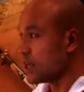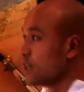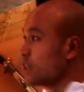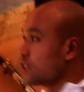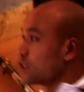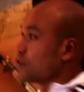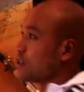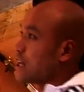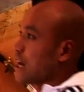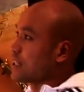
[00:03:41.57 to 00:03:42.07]

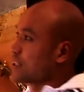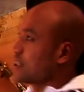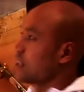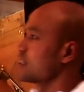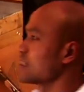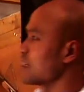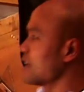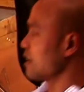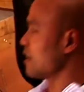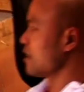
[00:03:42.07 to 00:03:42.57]
So that
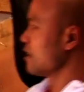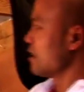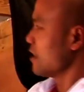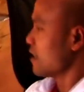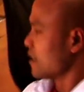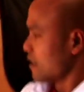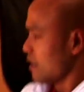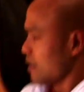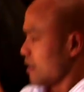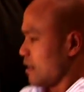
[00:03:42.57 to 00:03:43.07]
is uh,
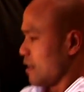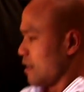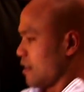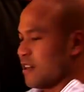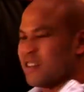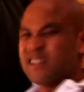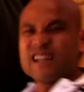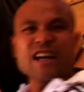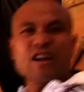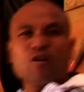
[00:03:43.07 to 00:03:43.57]

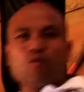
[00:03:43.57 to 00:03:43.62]
another